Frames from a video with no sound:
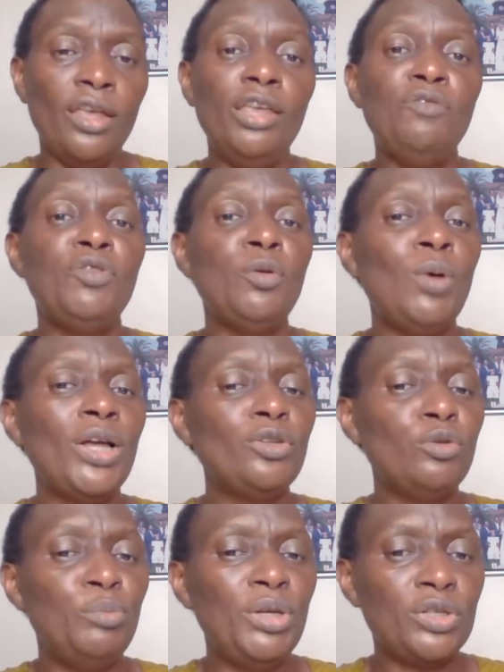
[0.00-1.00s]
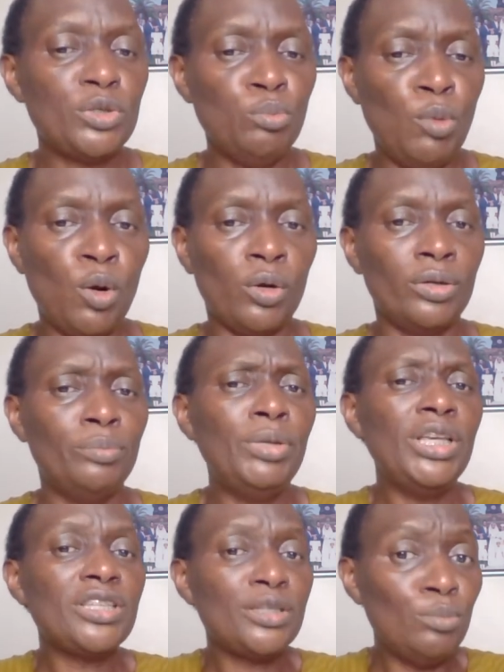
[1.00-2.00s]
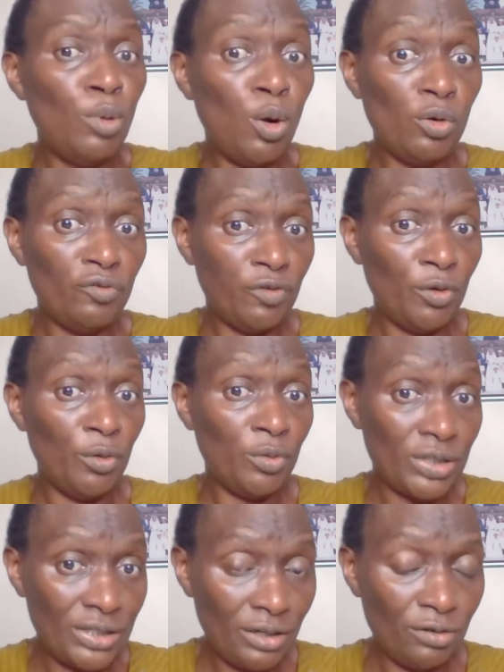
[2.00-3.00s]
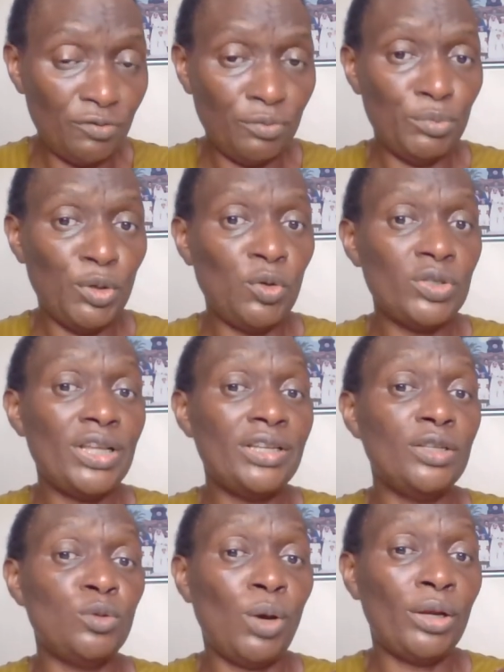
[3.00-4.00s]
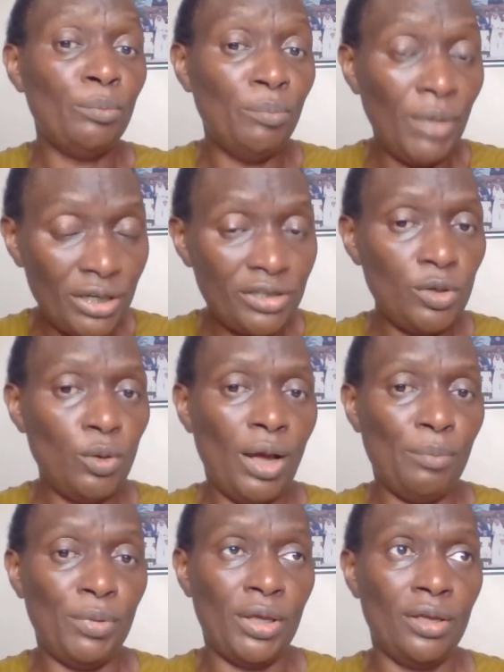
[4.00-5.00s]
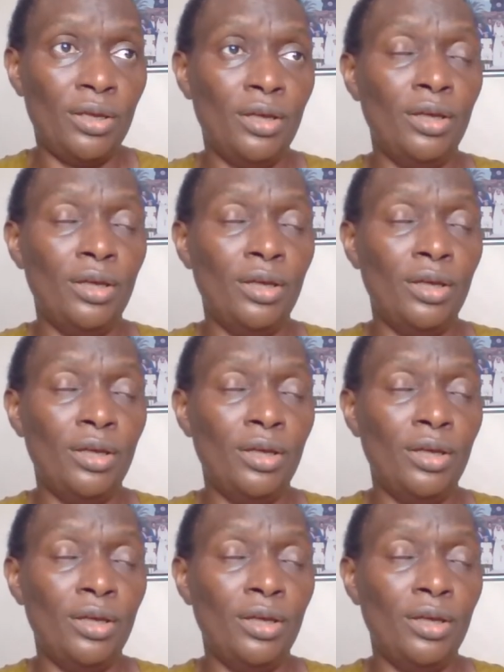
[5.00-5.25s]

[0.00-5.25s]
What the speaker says: If you want to be small for yourself because that is what makes you happy.